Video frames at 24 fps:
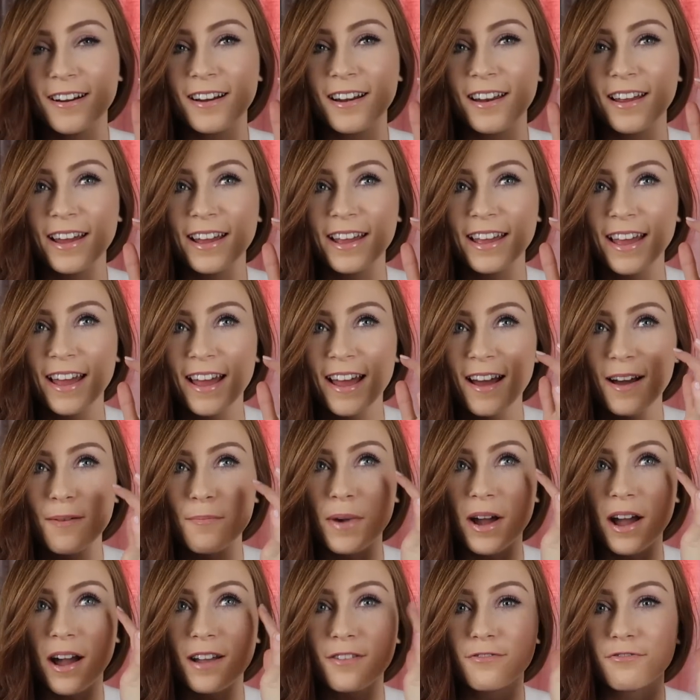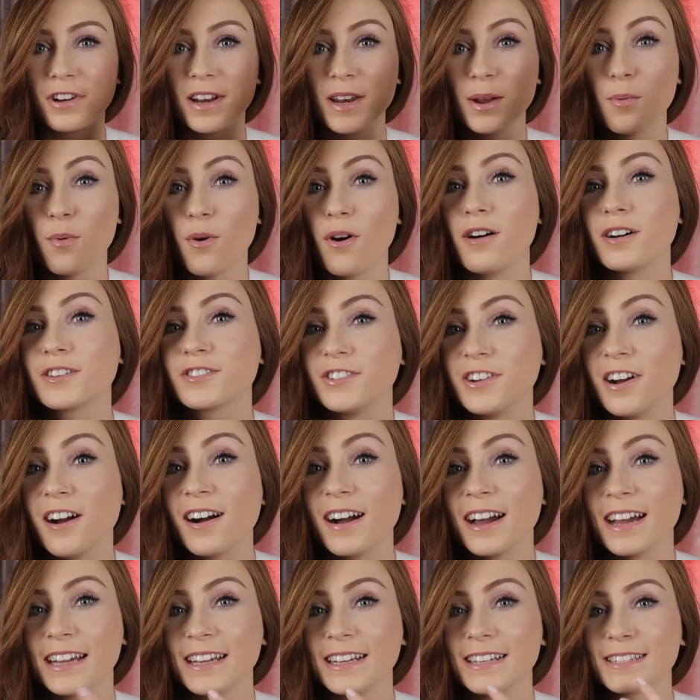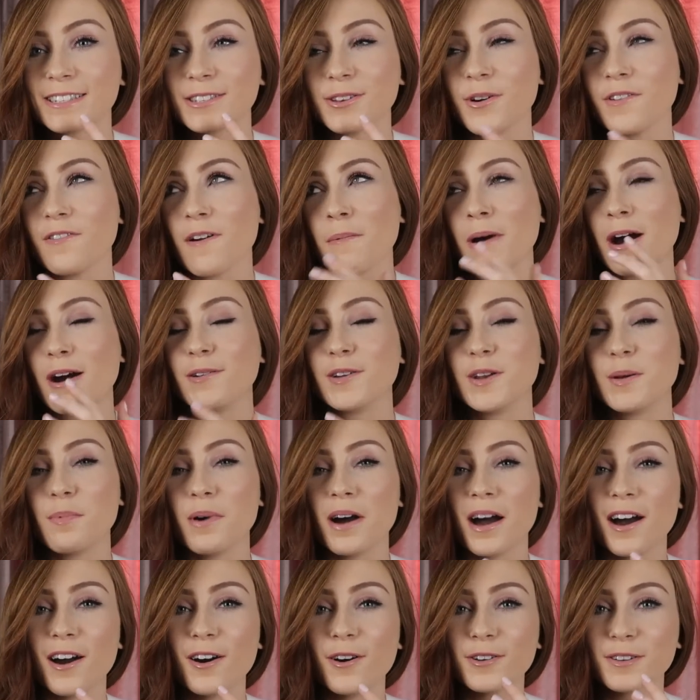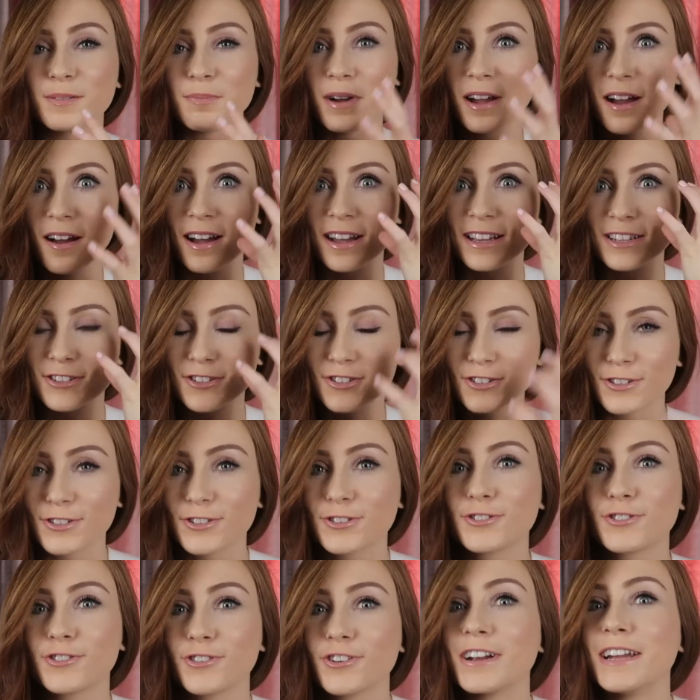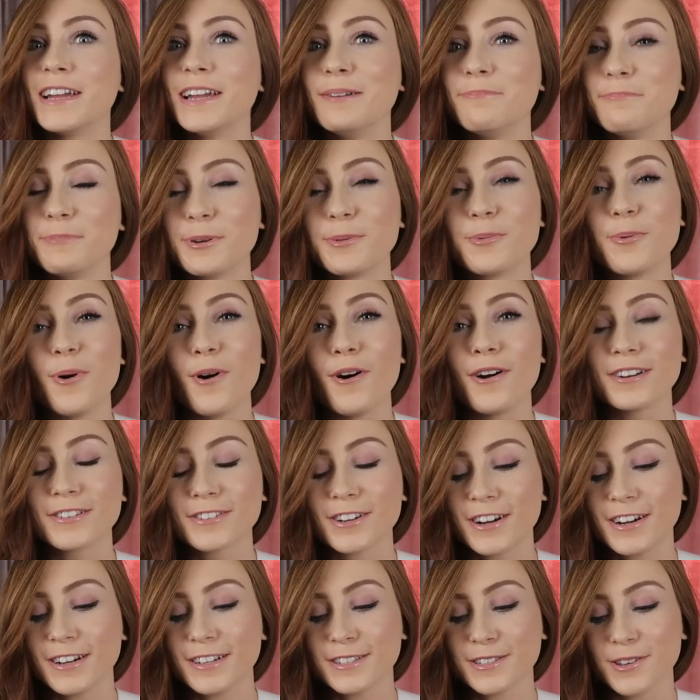or like I have really watery eyes, so if I'm out and about, my eyes just stream with water.